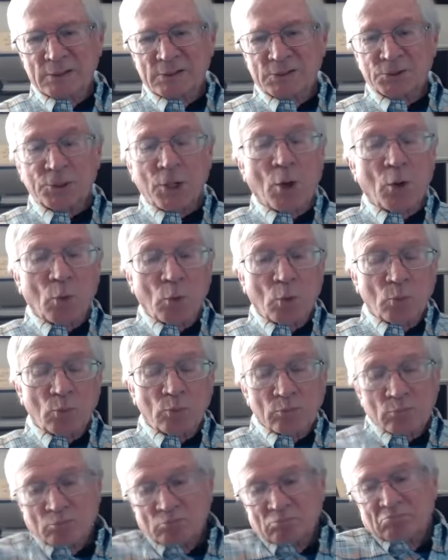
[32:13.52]

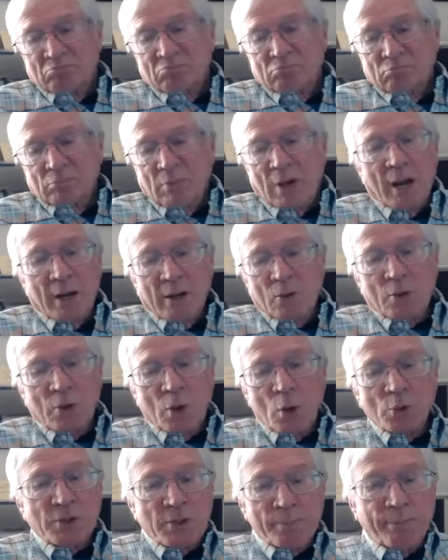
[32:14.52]
So I don't
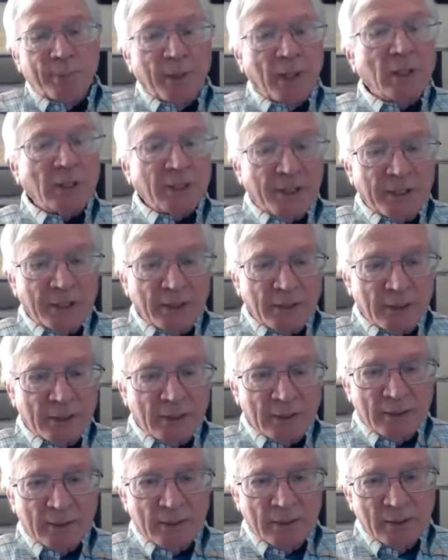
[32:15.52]
own the building
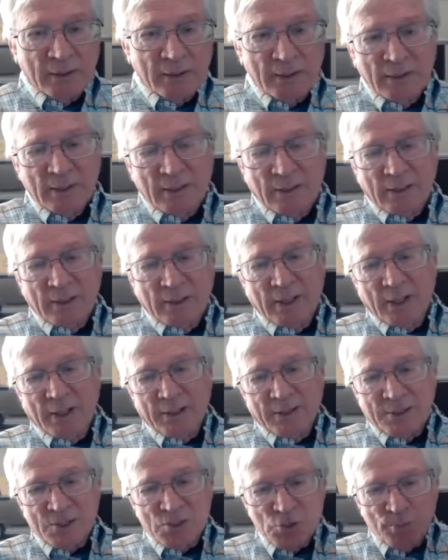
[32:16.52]

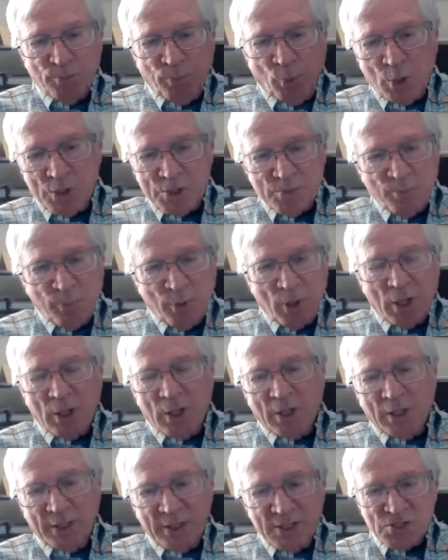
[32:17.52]
that the sports
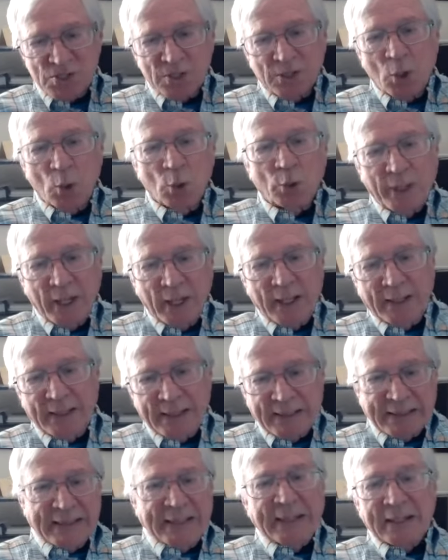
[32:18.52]
bar is
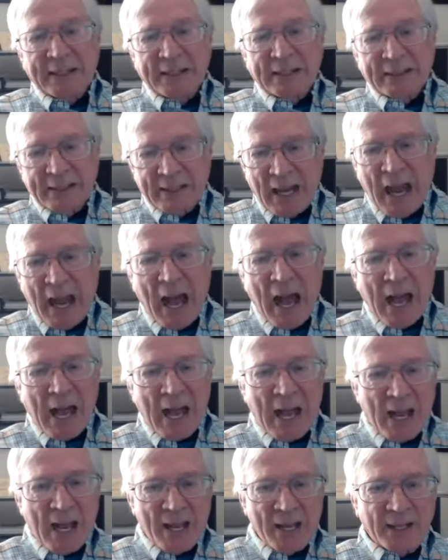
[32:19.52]
located in.
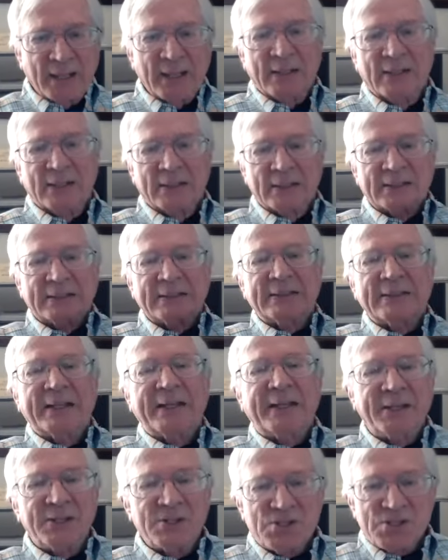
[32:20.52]
I
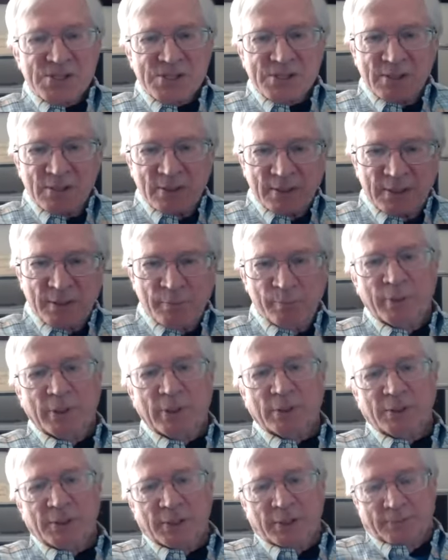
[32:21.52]
lease the
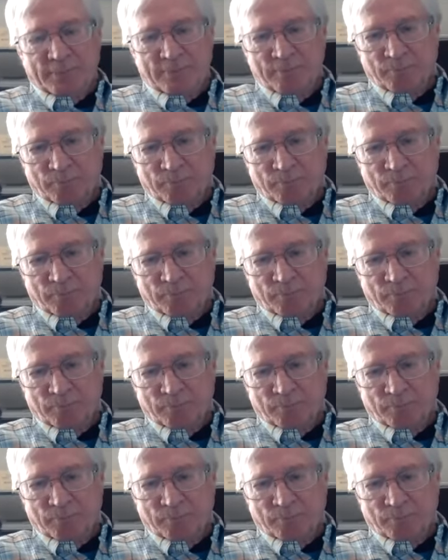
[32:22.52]
building.